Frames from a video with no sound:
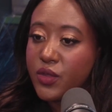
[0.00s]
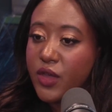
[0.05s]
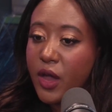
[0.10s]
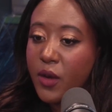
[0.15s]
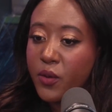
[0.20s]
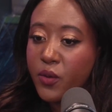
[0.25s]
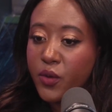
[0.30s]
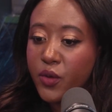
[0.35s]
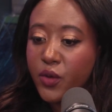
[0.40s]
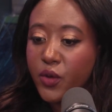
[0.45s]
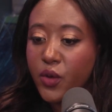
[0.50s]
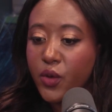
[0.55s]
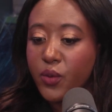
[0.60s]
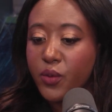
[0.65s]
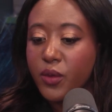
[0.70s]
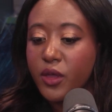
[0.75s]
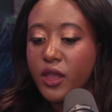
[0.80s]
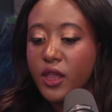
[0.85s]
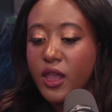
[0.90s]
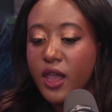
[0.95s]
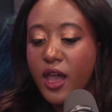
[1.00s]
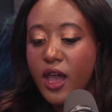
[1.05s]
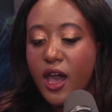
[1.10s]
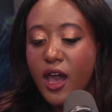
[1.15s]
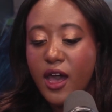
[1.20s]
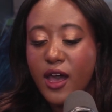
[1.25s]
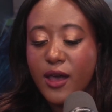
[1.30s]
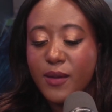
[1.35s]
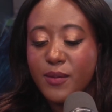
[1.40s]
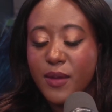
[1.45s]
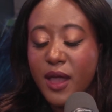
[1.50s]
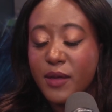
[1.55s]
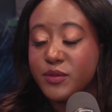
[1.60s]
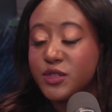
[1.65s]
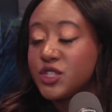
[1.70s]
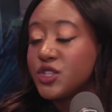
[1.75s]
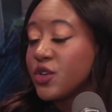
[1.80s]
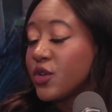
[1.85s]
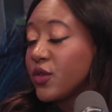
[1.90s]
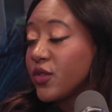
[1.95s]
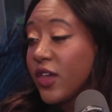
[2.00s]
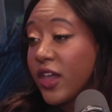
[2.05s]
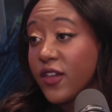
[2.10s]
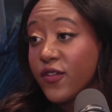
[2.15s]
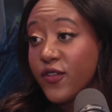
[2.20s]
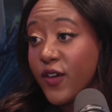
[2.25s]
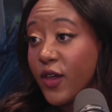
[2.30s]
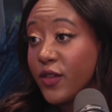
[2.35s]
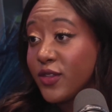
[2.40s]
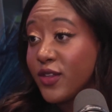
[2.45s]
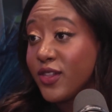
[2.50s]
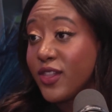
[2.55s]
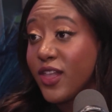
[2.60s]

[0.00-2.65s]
that room, I'm sure they felt the